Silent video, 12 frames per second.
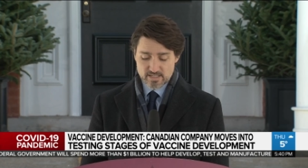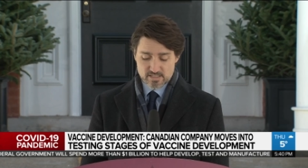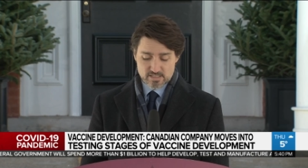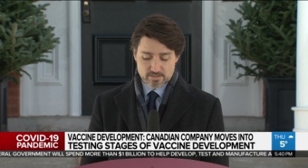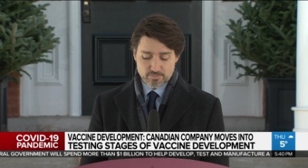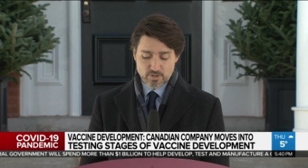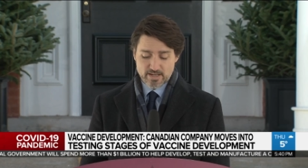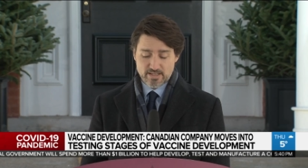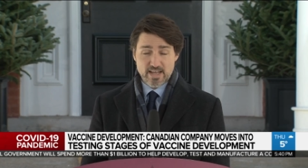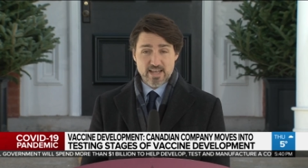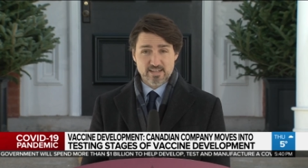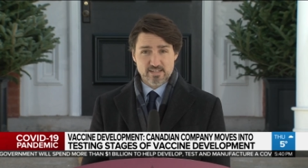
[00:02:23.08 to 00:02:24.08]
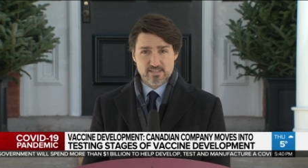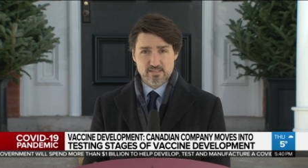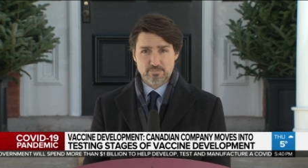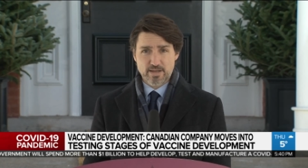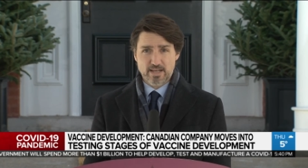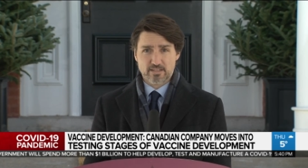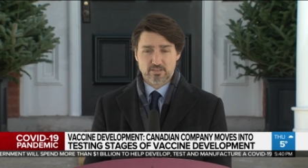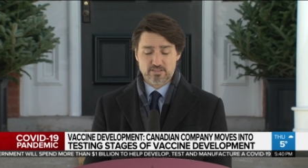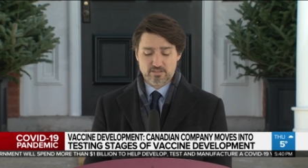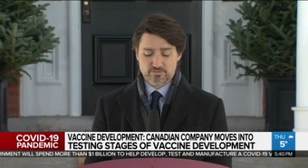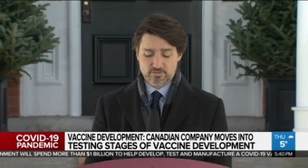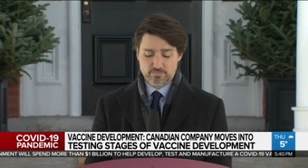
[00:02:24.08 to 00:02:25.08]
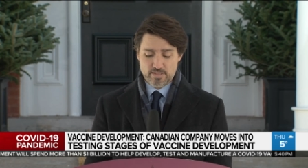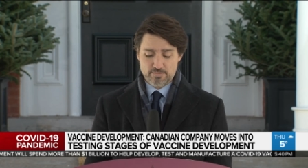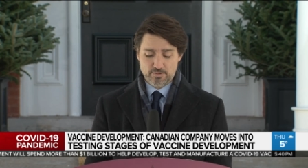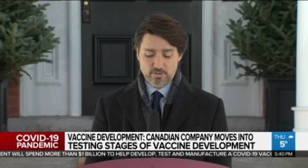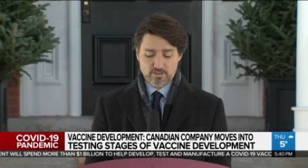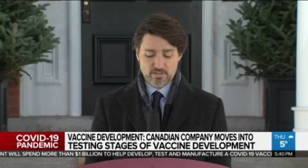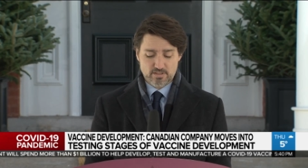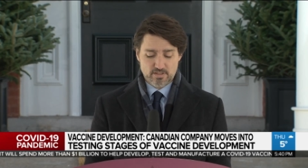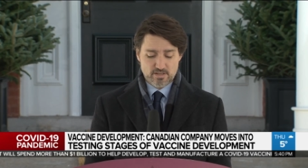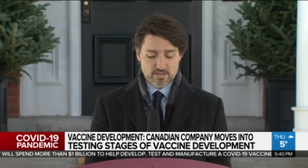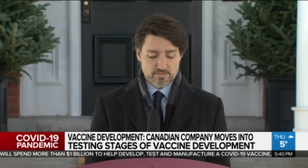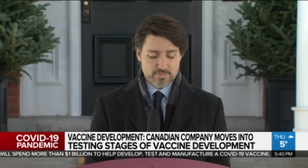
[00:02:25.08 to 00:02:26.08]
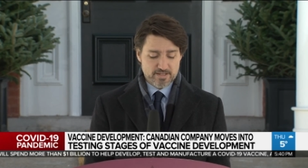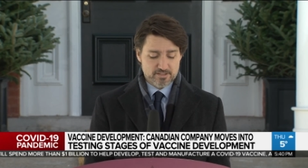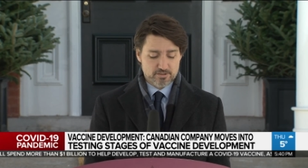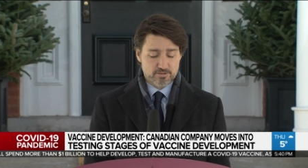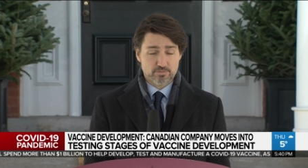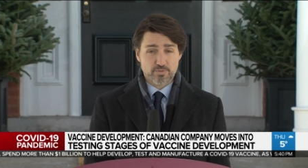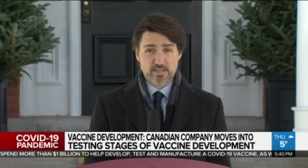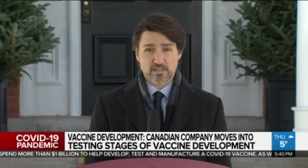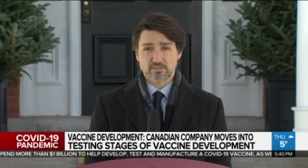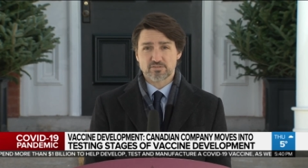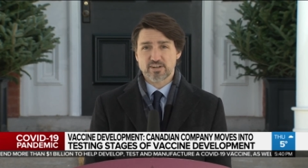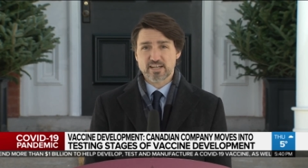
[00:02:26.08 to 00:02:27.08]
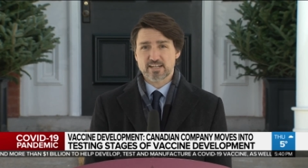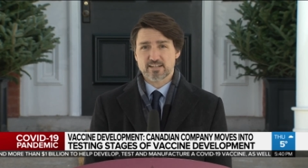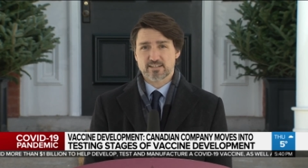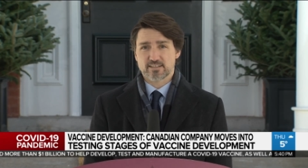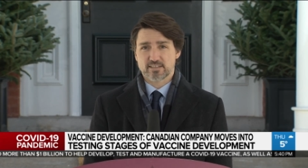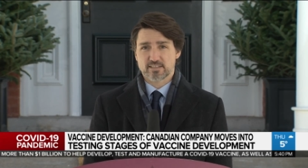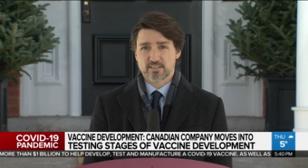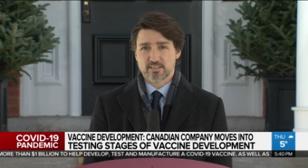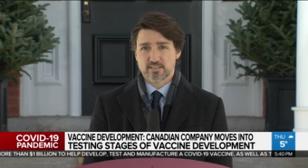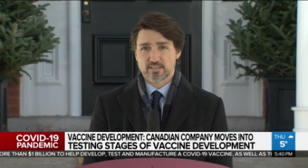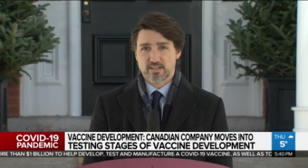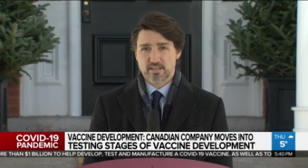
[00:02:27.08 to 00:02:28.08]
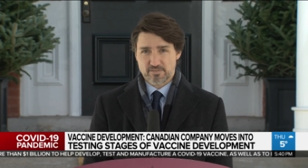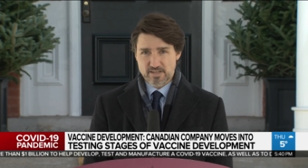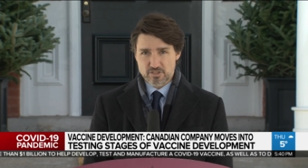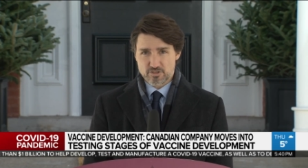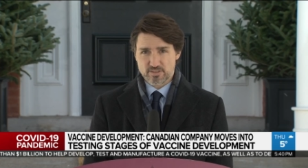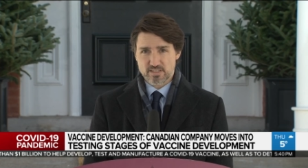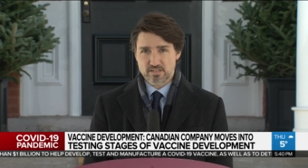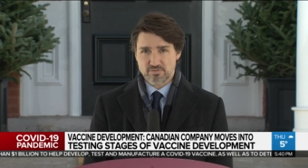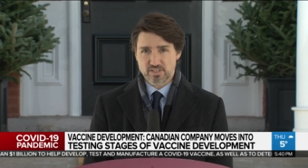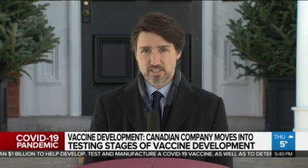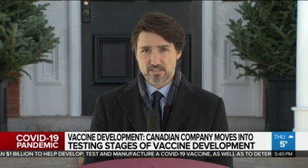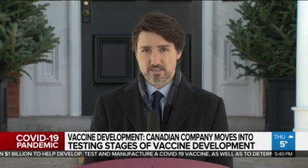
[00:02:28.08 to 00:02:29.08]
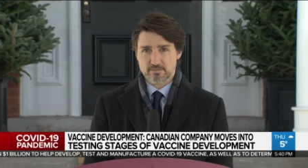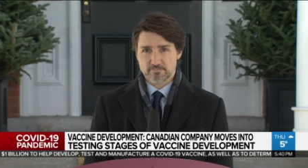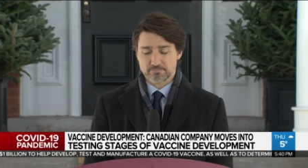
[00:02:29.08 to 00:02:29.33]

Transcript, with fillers: its spread, and its impact on different people, the better we can fight it and eventually defeat it.